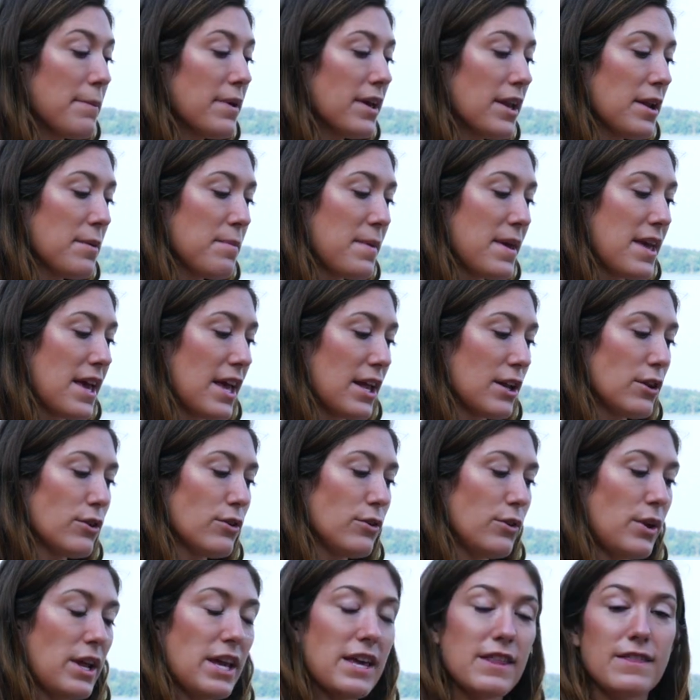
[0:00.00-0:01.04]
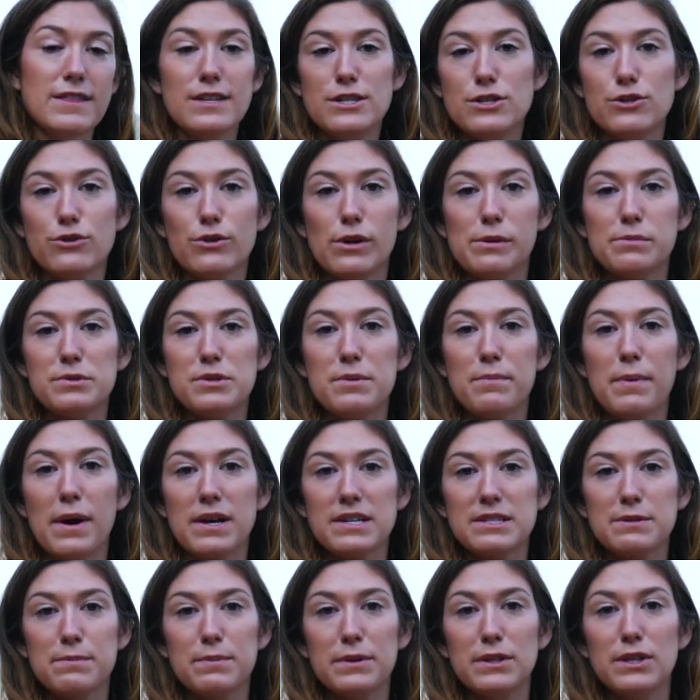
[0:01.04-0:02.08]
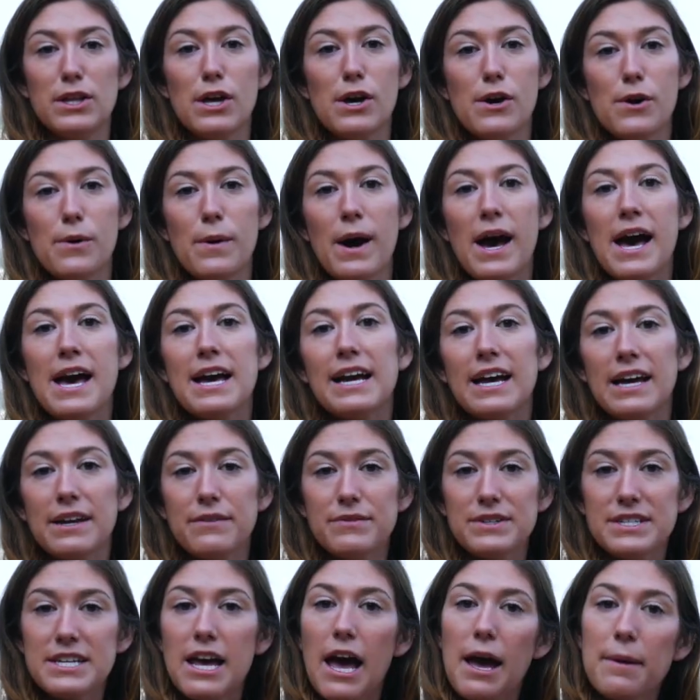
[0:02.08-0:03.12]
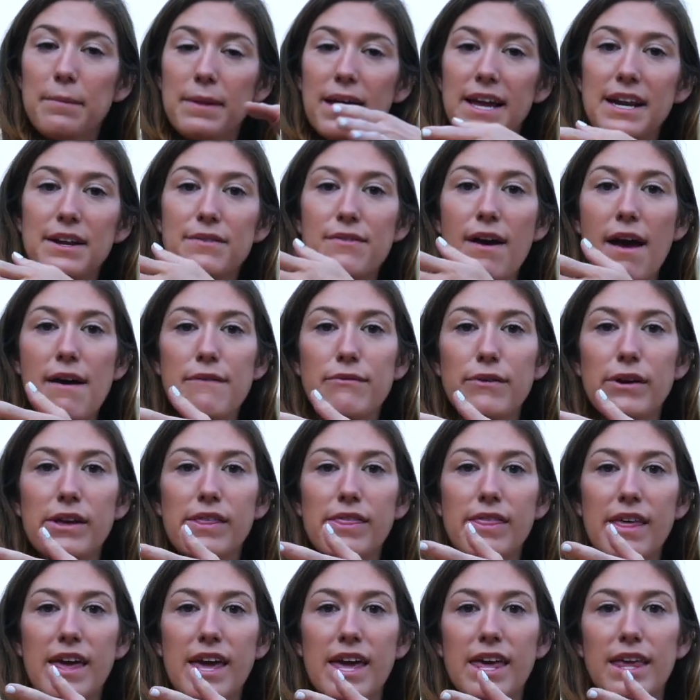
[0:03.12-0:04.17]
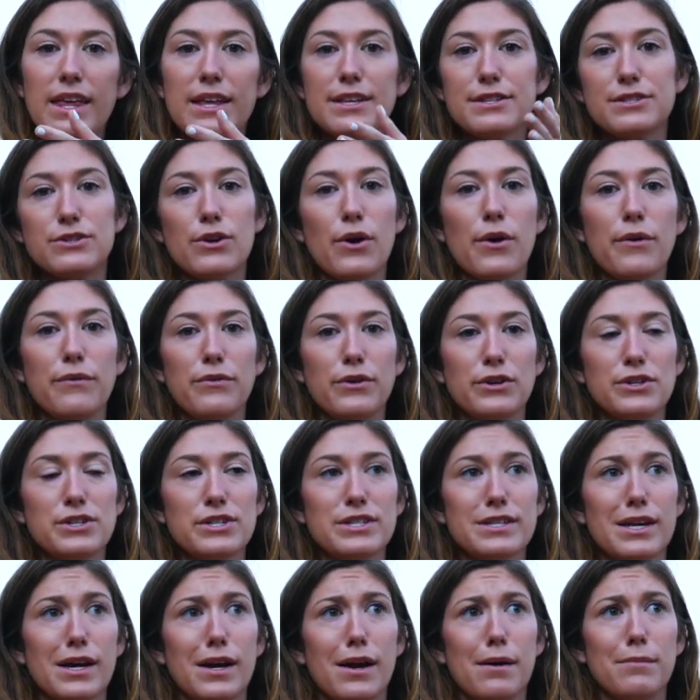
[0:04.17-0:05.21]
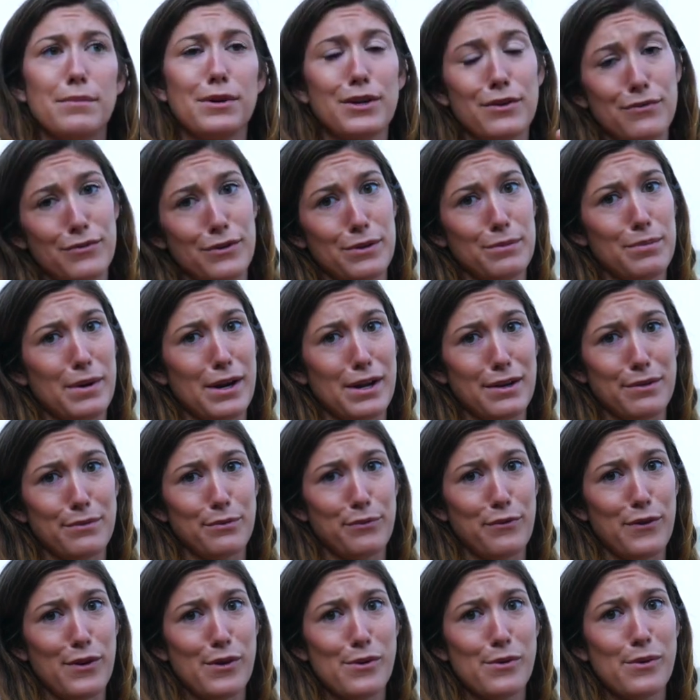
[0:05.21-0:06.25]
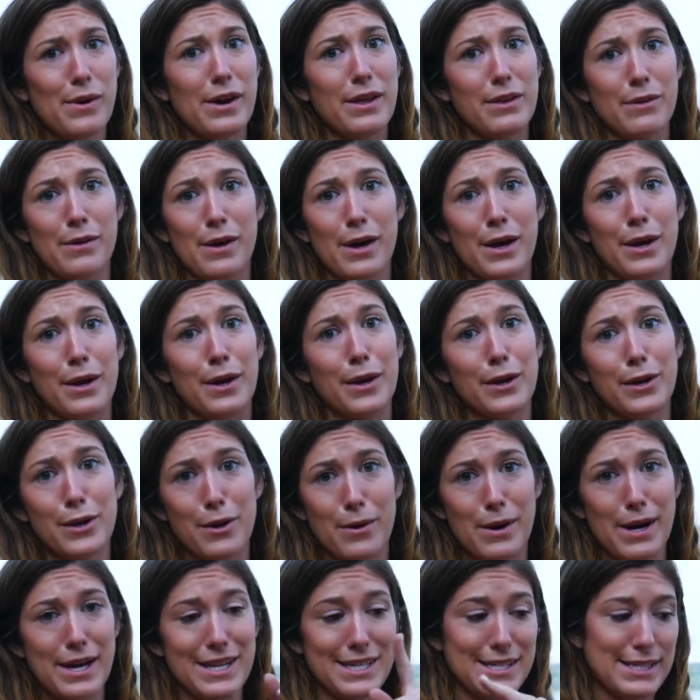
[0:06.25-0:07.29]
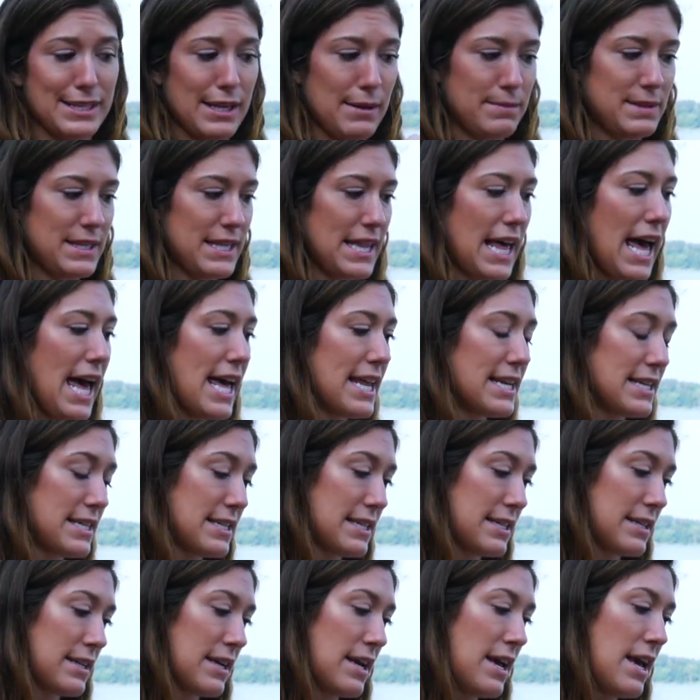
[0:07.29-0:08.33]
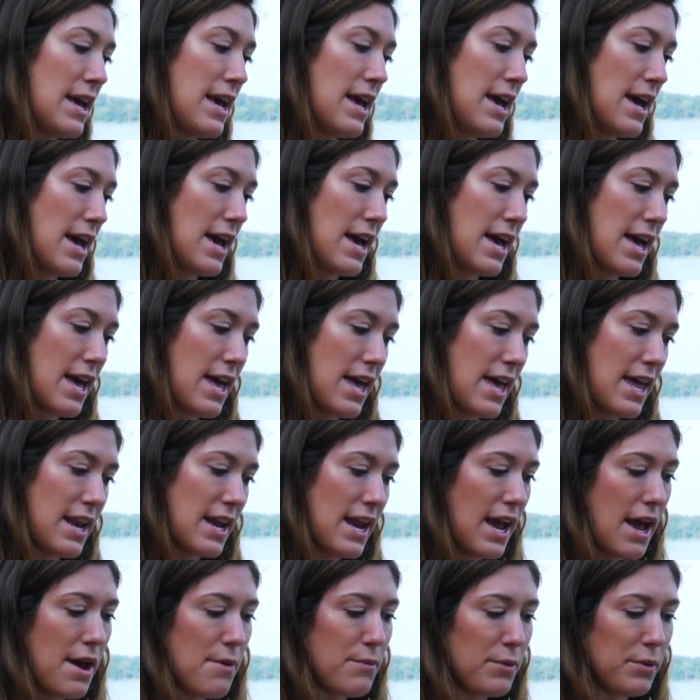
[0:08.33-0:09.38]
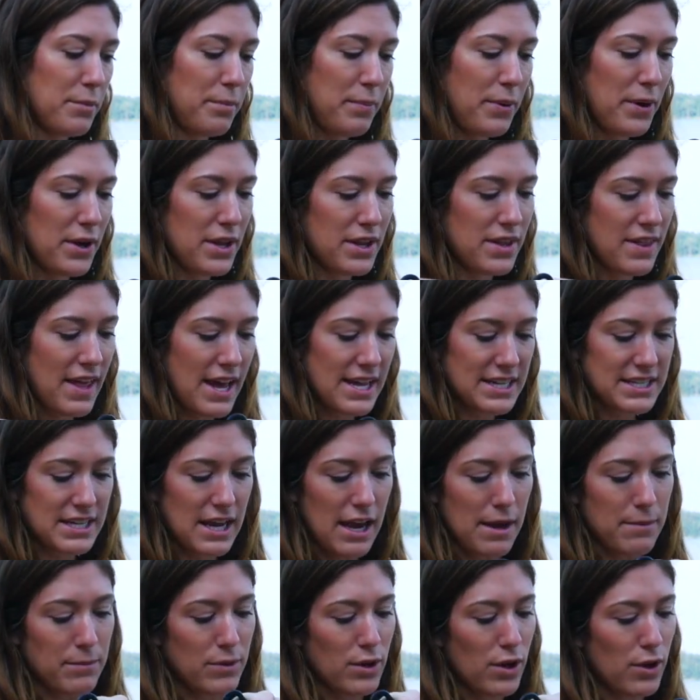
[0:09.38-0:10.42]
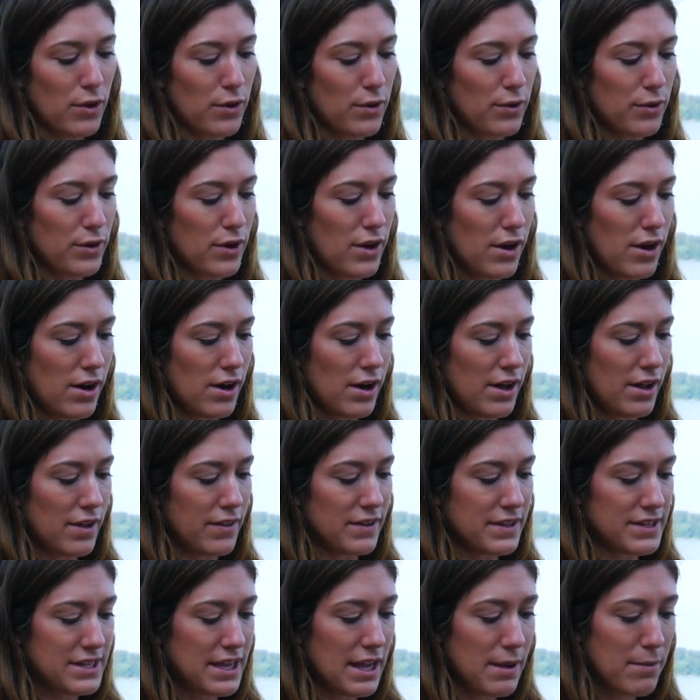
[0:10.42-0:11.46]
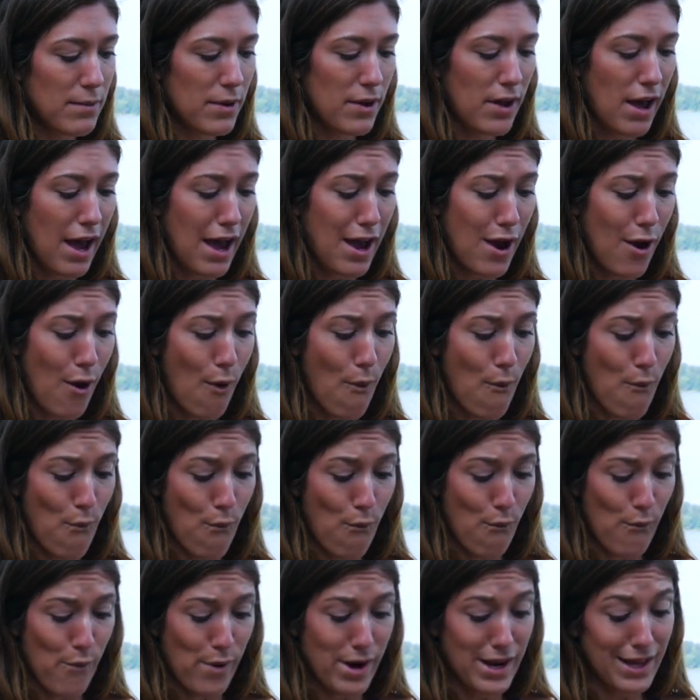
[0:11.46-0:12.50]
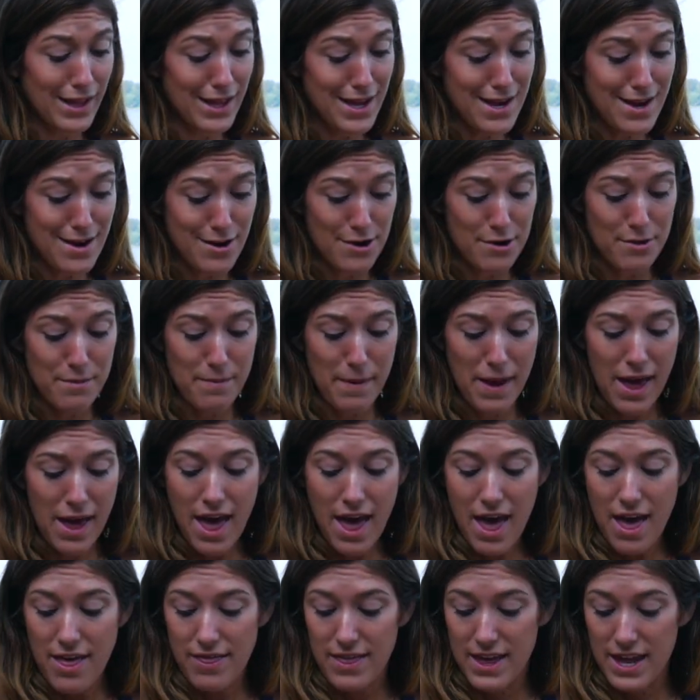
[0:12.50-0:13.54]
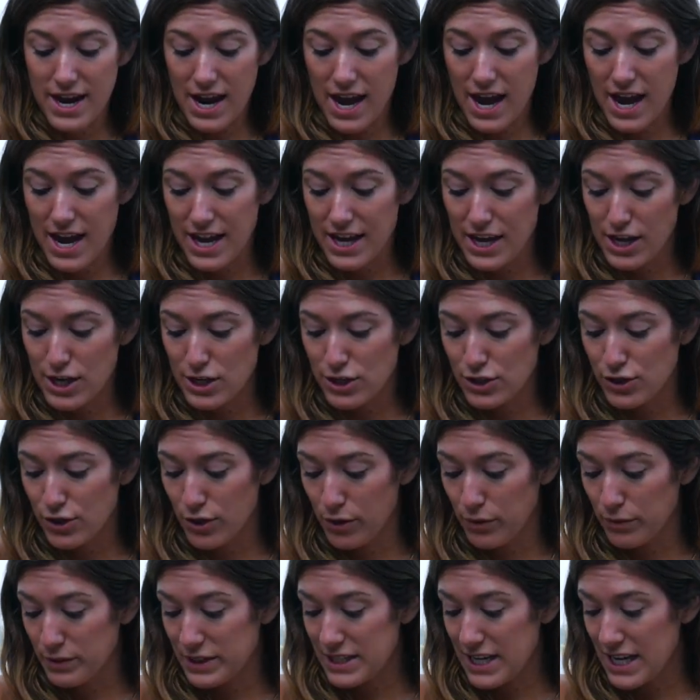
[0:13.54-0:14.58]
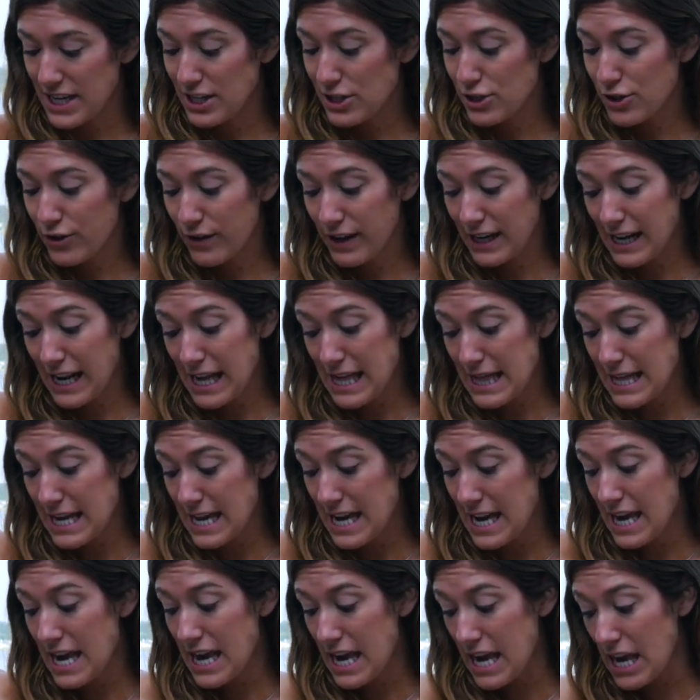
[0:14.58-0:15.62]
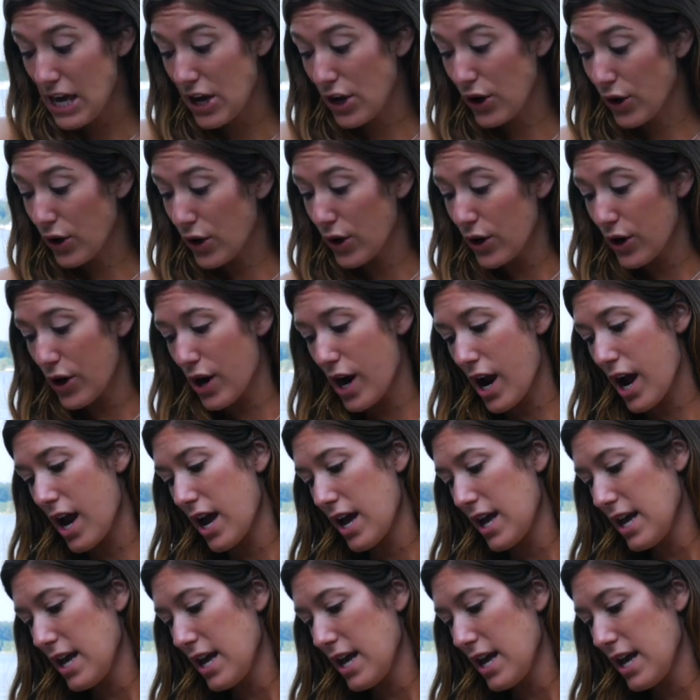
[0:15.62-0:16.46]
going to be including in the description box below kind of a timeline of everything. So if you're just like, I'm here for the product review, then go ahead and skip to that. And I will put that time code on the table. I really hope that I don't enter anything here.